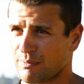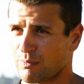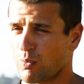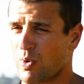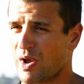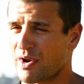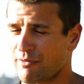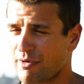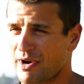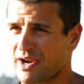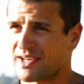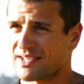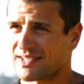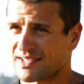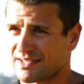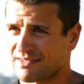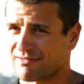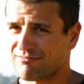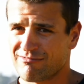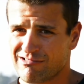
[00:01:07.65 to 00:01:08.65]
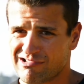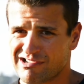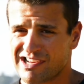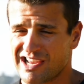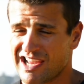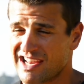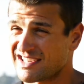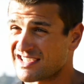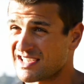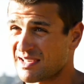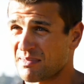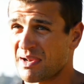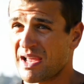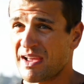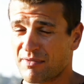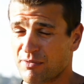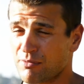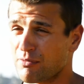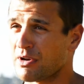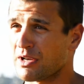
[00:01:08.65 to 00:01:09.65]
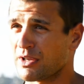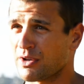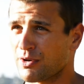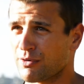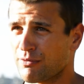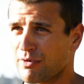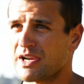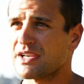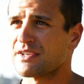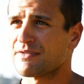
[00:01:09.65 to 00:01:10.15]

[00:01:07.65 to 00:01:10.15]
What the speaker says: one race and seemed to have a really good race.